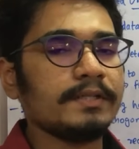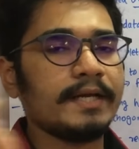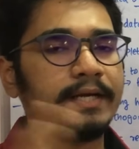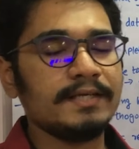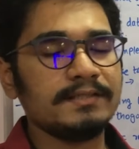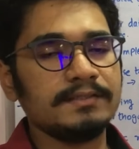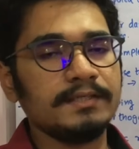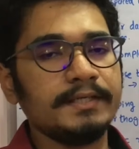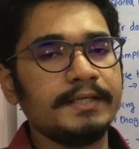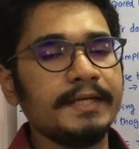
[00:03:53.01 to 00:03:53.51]

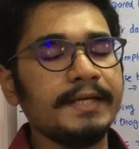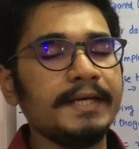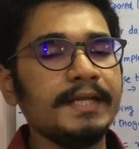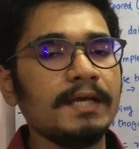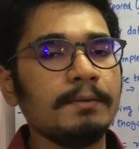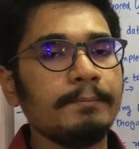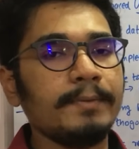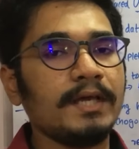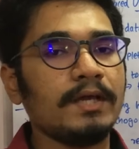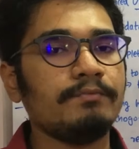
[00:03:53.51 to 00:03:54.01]
that is the
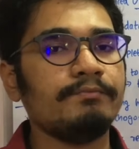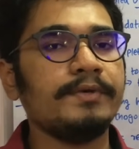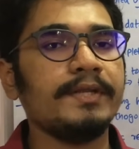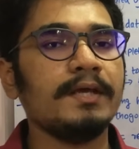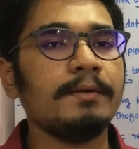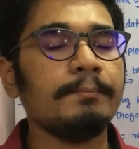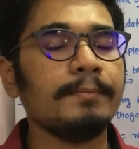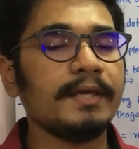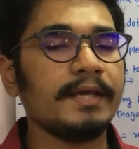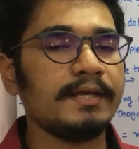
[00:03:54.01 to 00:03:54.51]
TDMA,
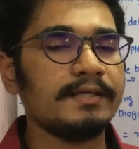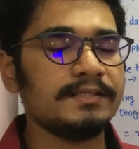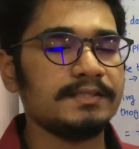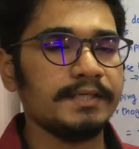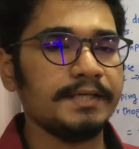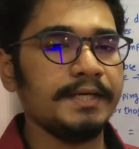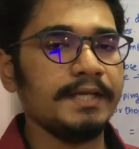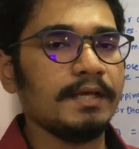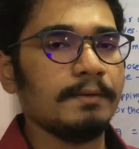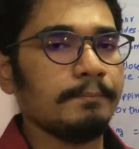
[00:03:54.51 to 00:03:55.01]
FDMA and
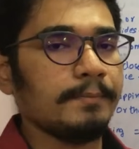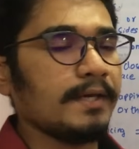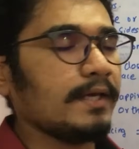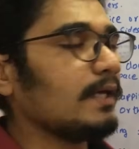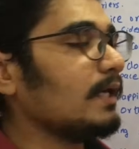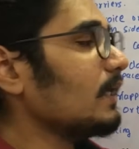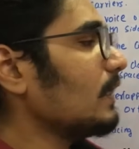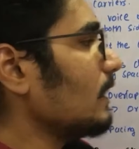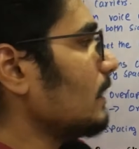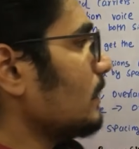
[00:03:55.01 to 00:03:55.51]

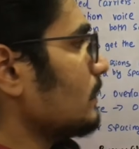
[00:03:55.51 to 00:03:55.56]
CDMA.